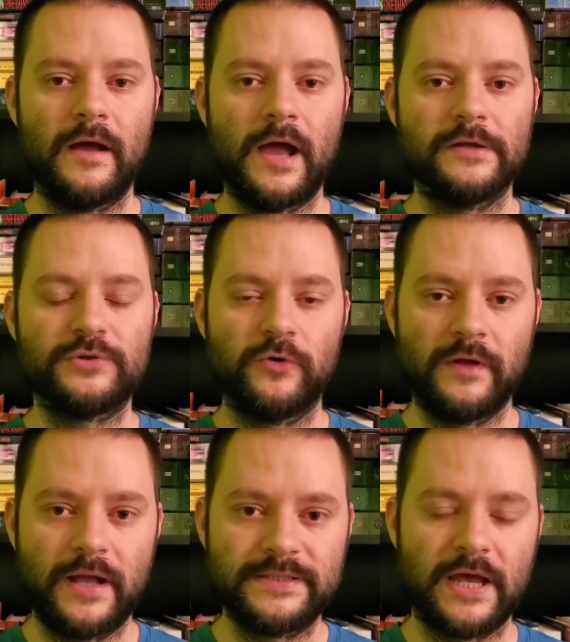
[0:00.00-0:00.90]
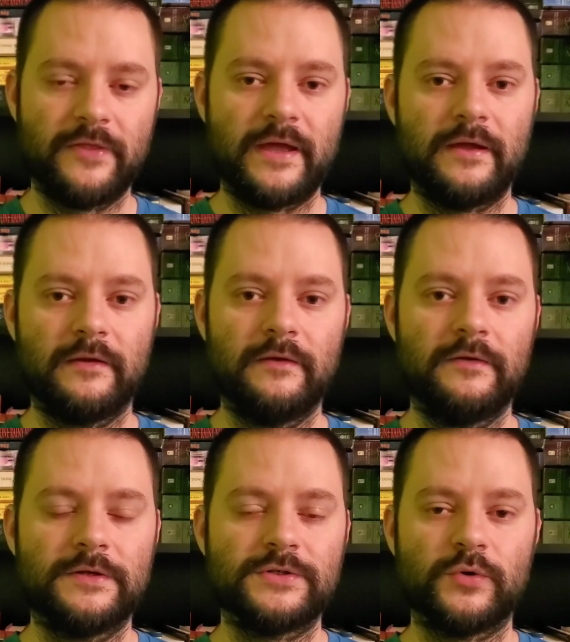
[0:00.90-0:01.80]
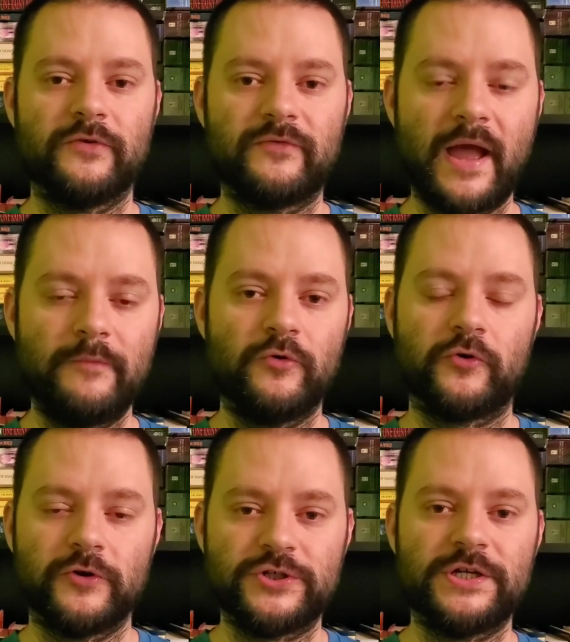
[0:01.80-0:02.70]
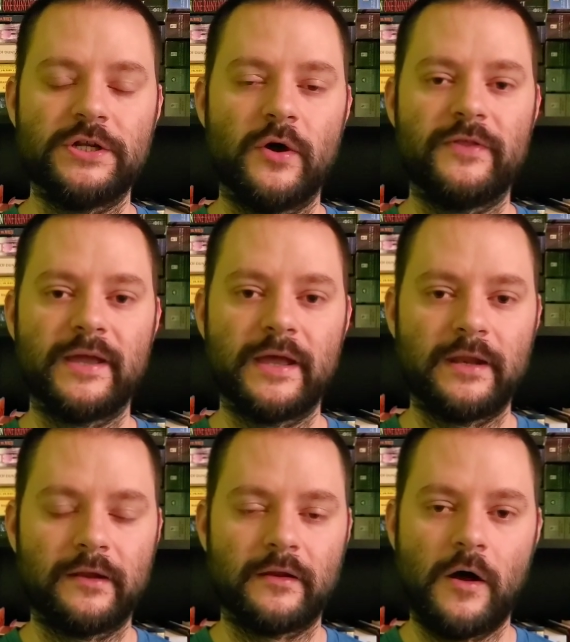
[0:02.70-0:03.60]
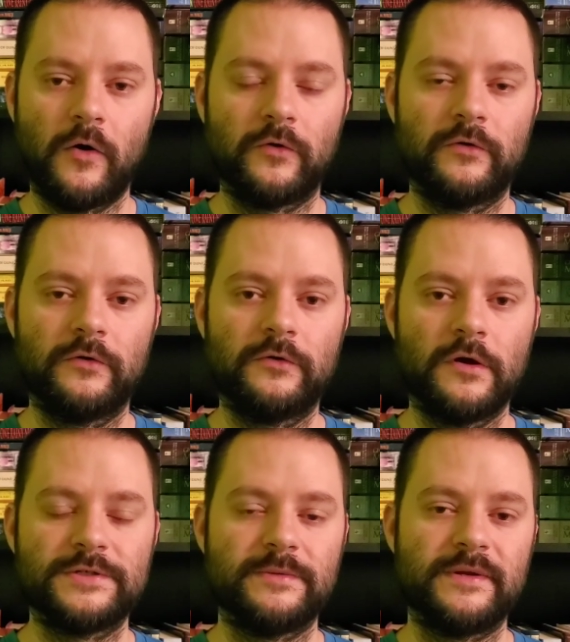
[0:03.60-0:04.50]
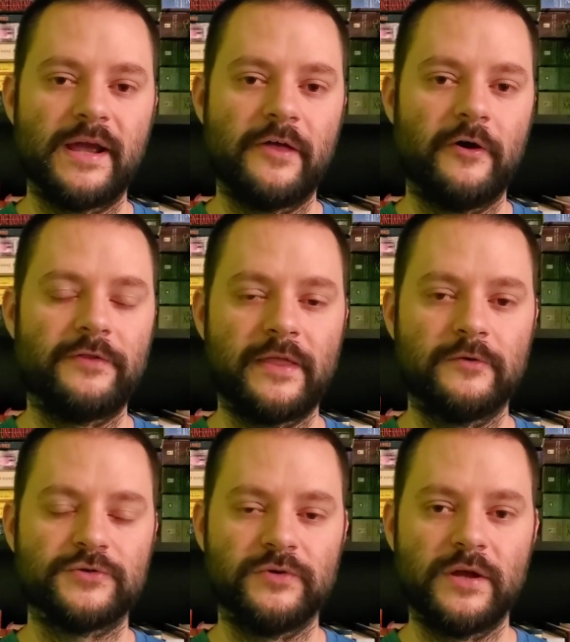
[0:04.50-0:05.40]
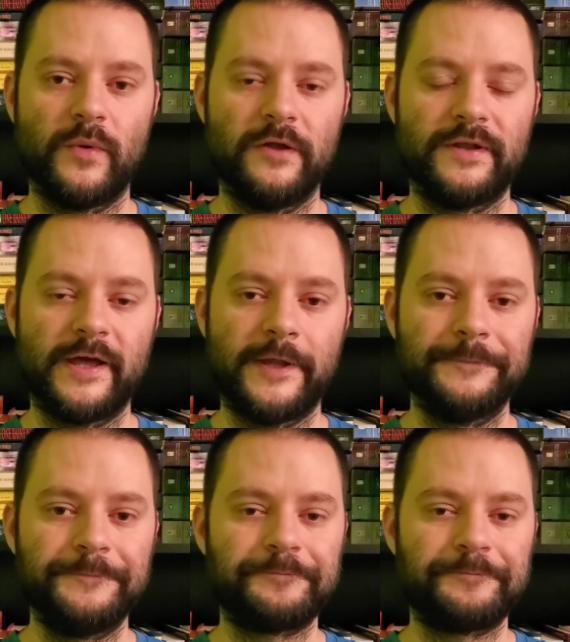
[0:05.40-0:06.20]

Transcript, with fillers: uh, storylines, how they sort of came to a crescendo at the end and it all closed up together. I thought that was really well done.